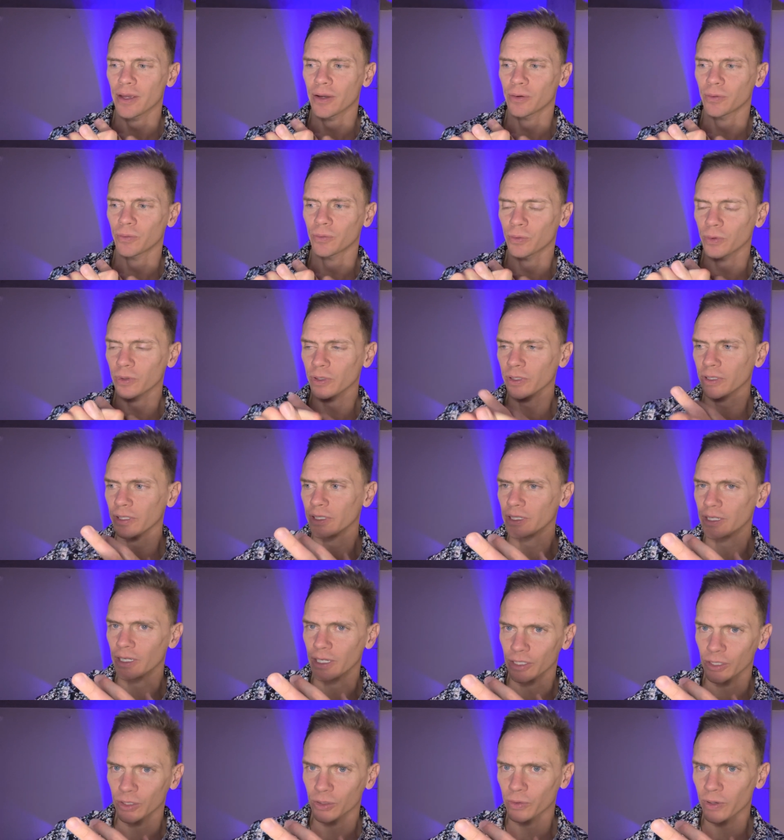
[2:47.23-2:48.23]
really
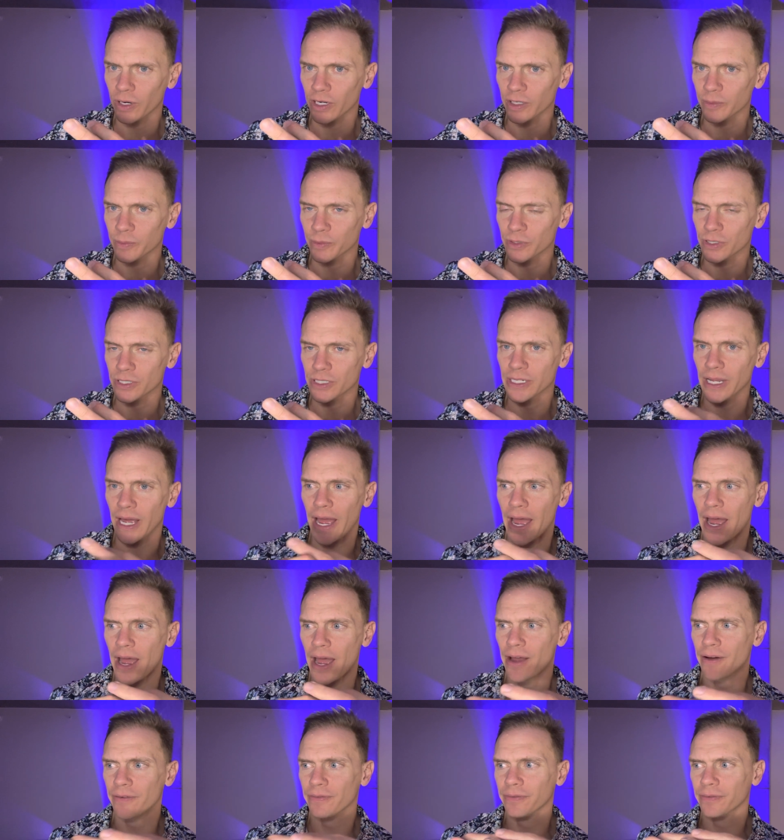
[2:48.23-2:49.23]
incredible
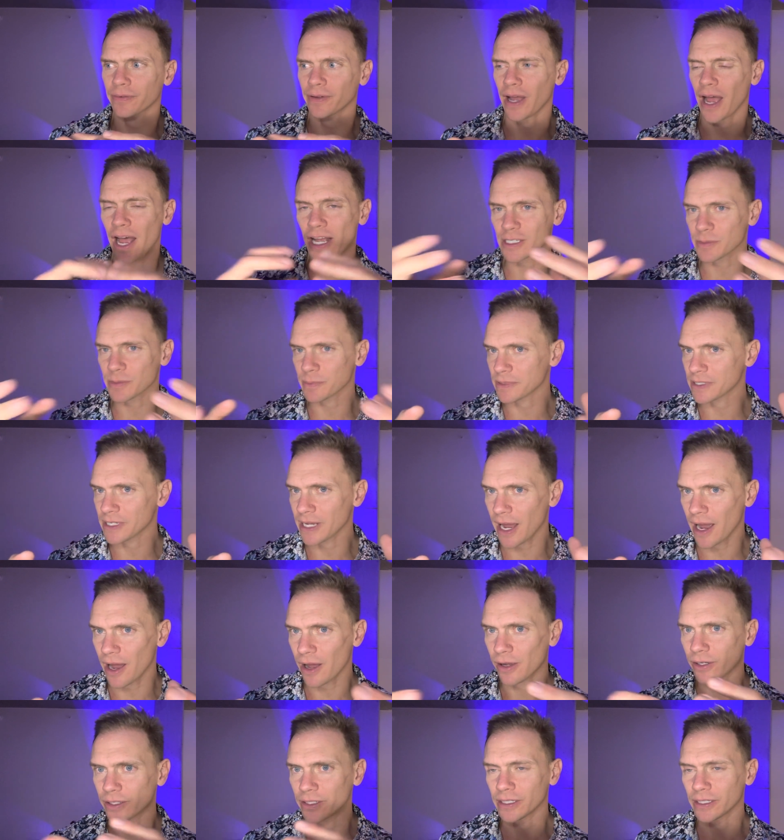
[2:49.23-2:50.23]
staff,
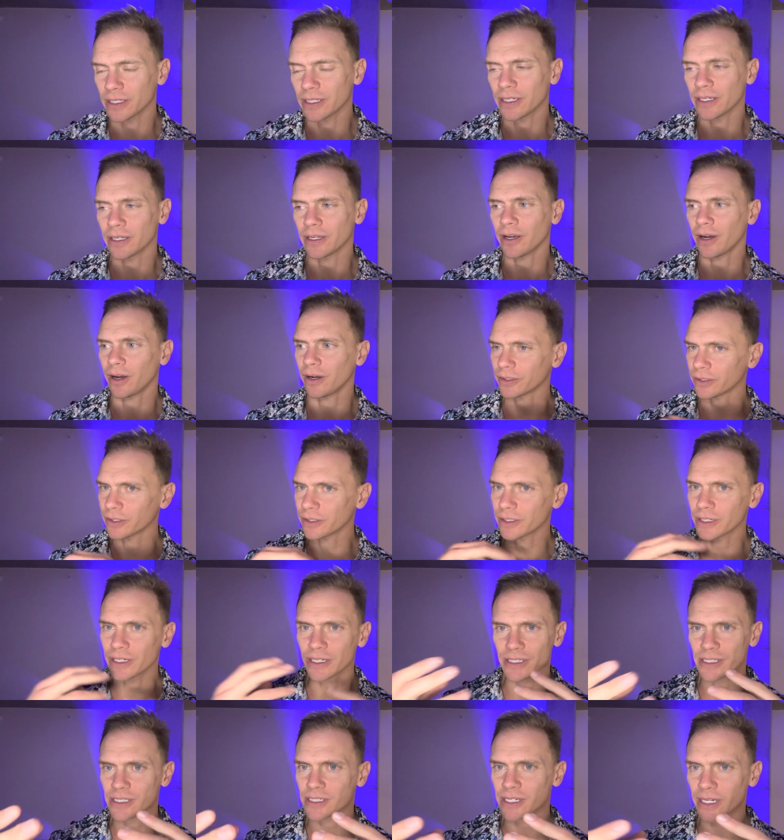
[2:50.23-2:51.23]
hospitality, all your
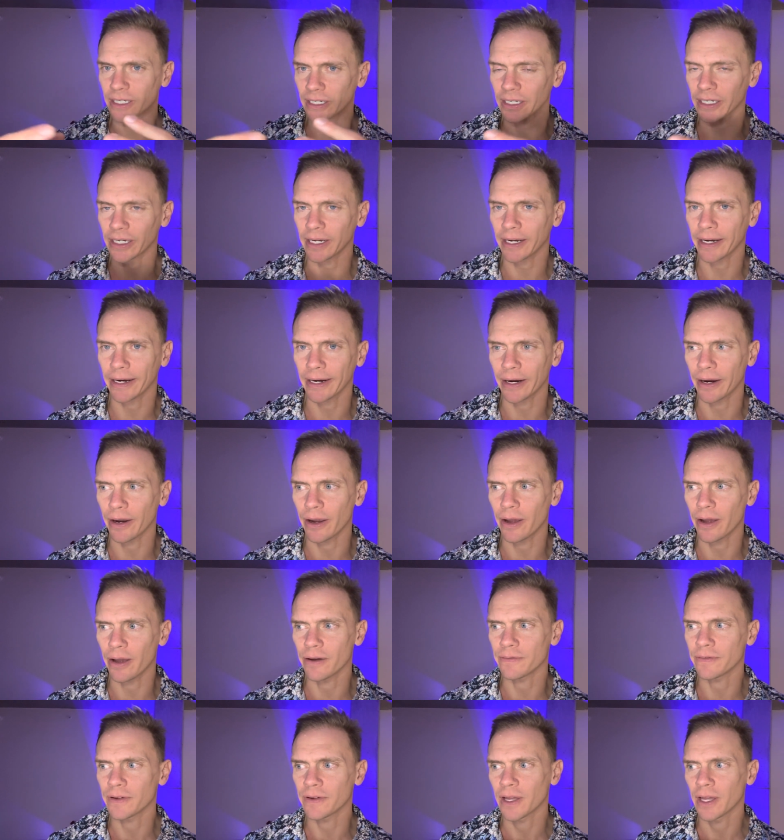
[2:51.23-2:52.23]
needs are taken care
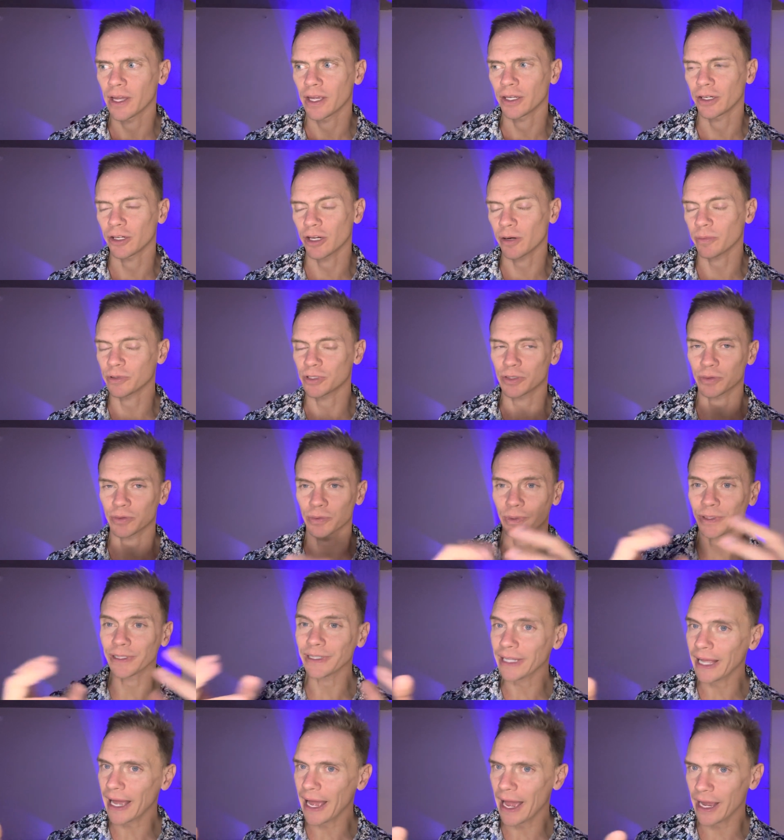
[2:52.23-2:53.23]
of, you're able to
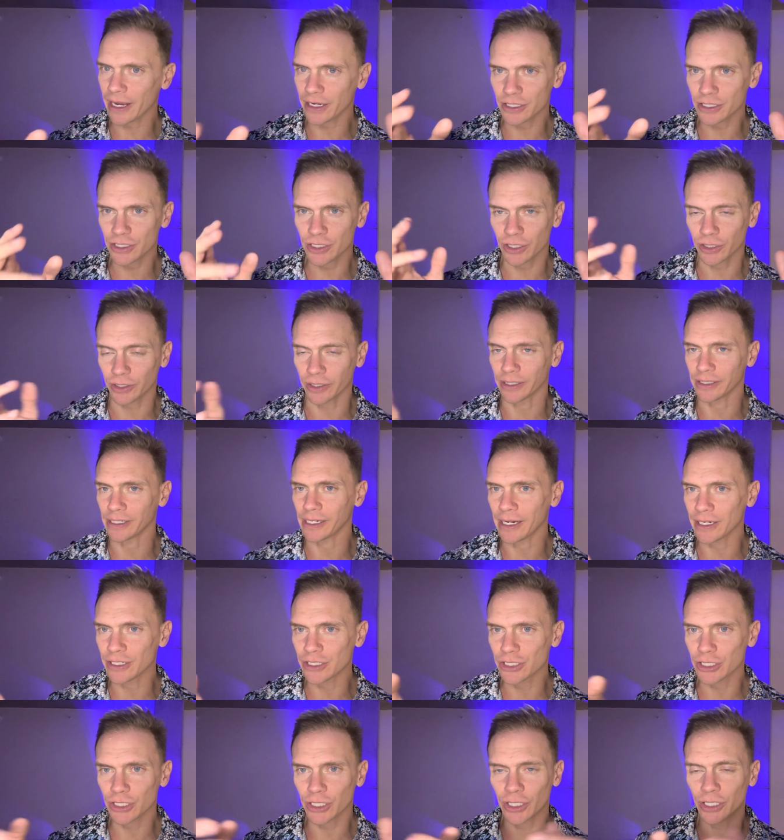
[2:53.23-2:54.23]
relax, you're in
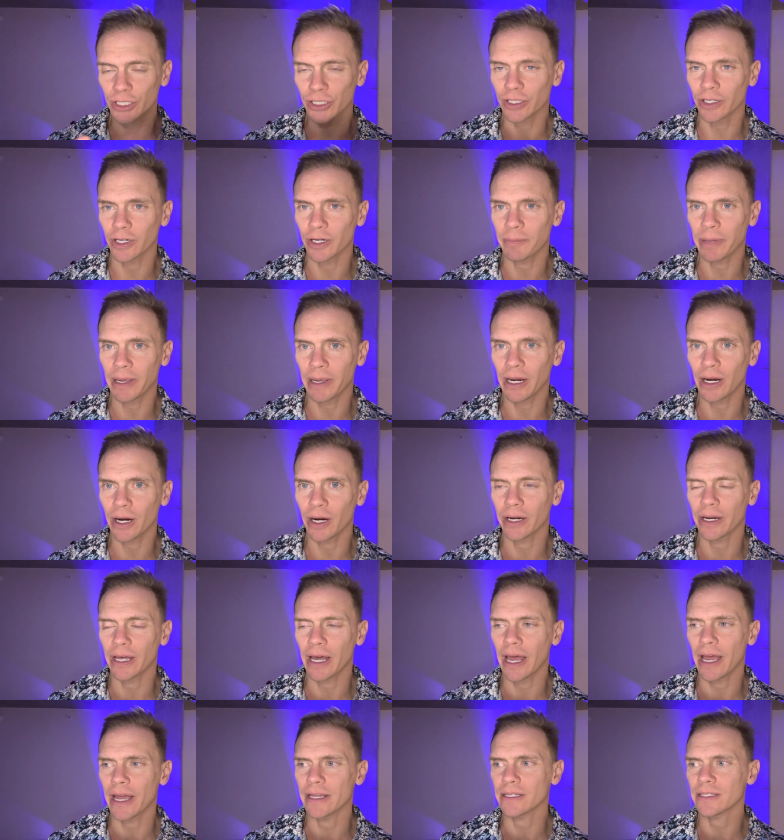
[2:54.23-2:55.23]
nature, you're in
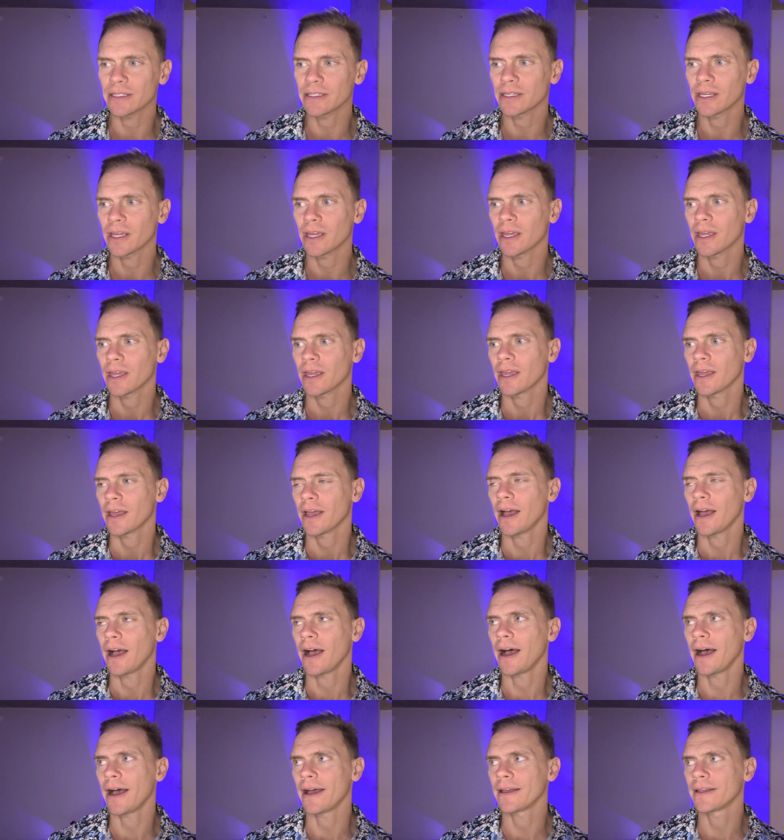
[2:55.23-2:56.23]
paradise,
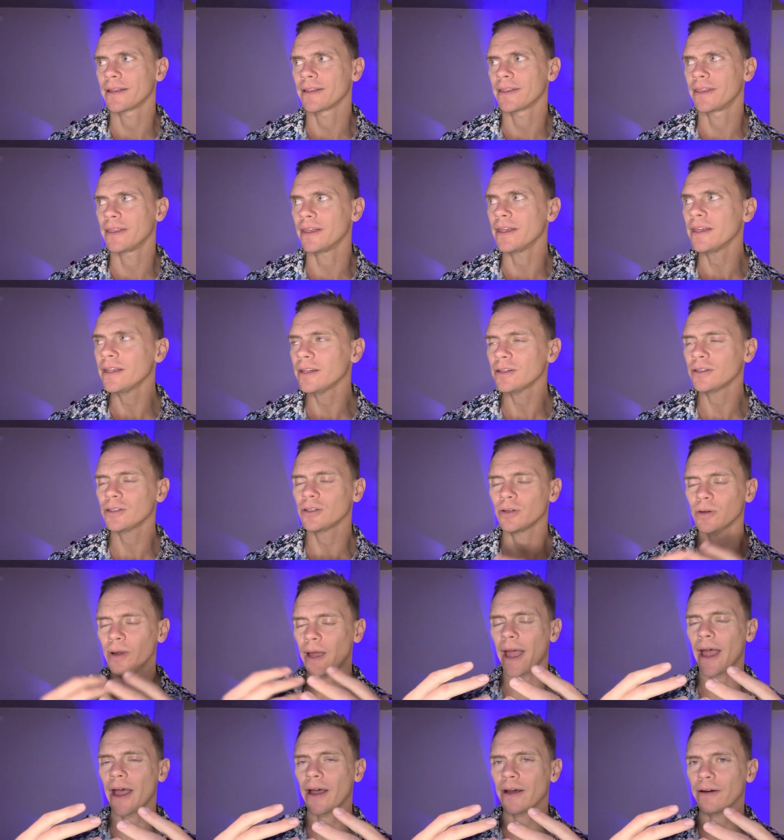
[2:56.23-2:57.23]
then you
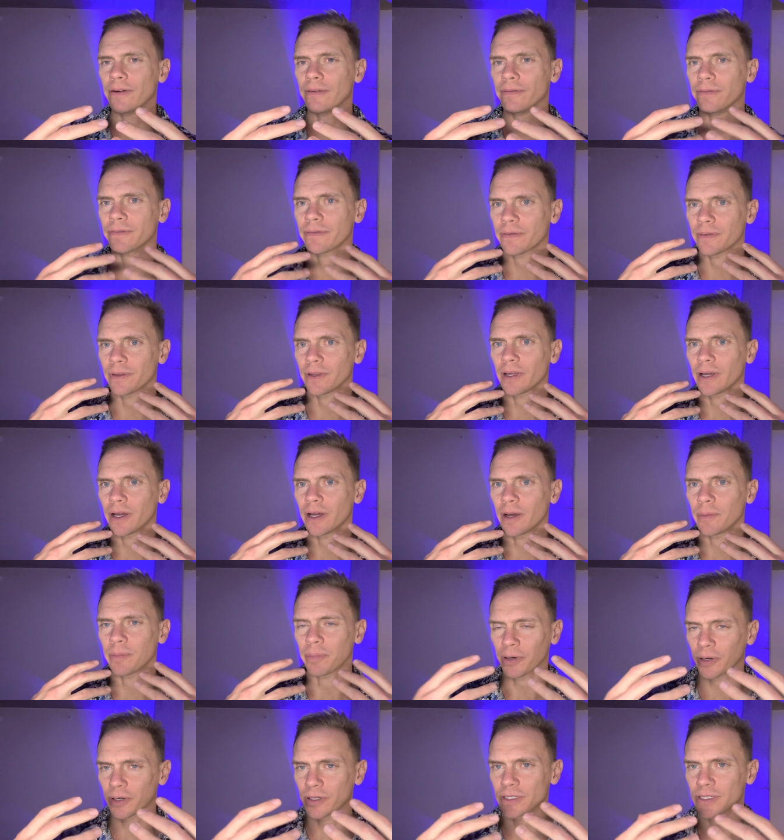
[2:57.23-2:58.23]
have a
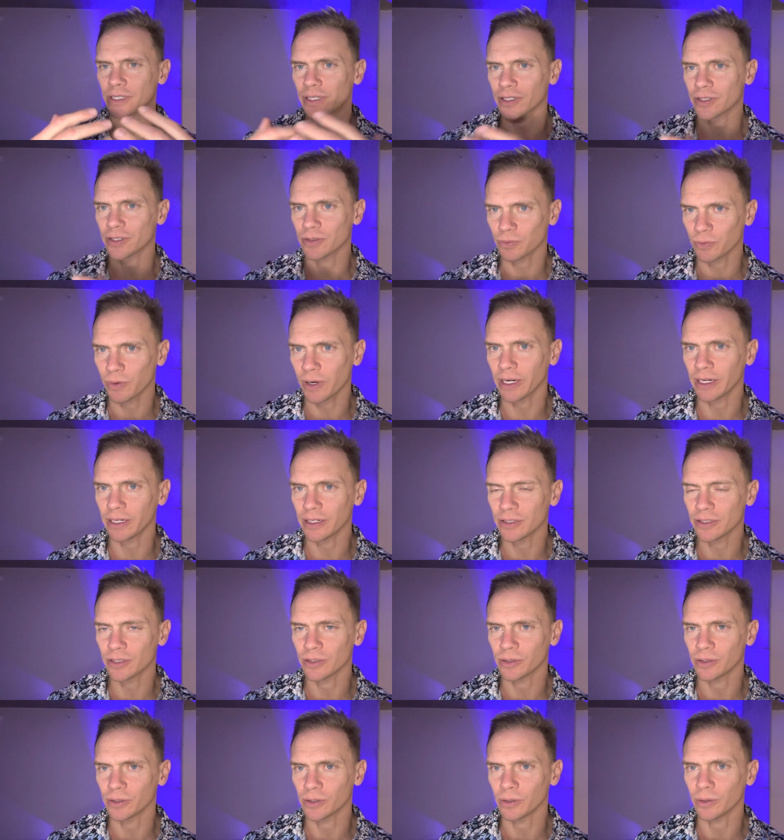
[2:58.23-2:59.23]
person that's ready
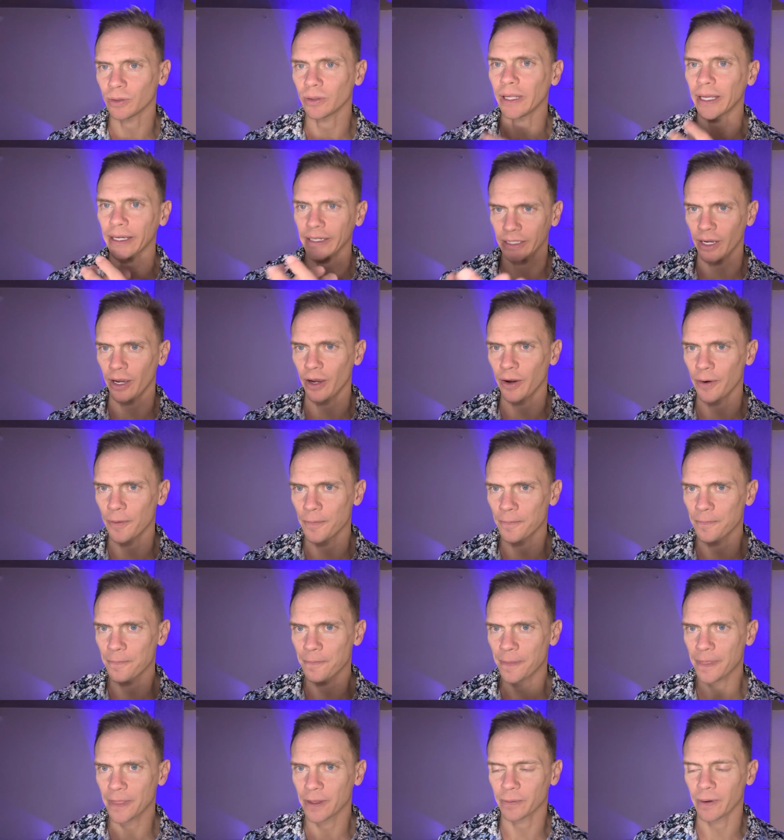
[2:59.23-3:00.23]
to let go,
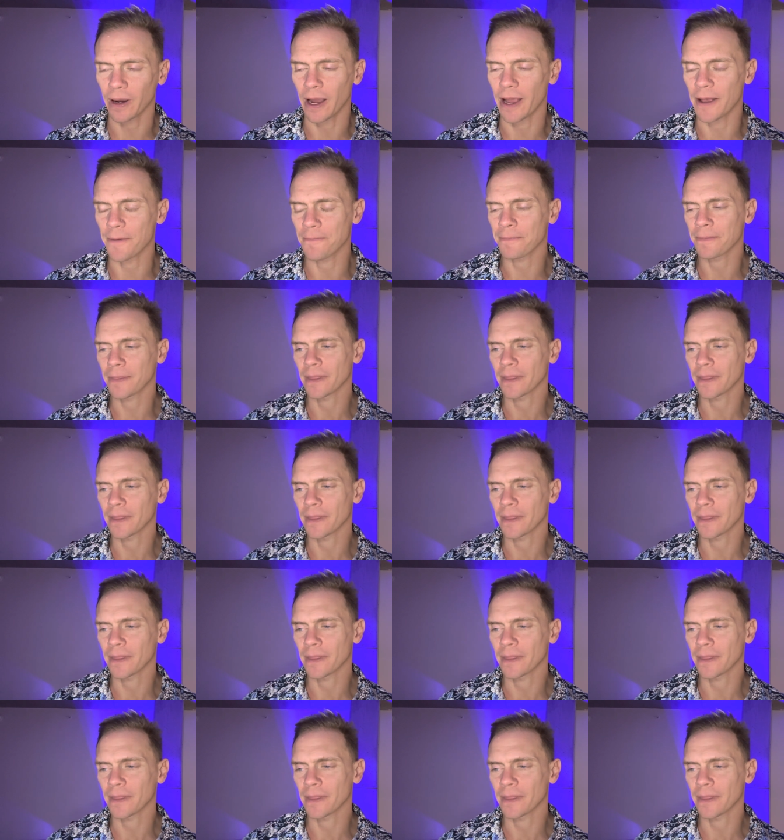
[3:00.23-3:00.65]
right?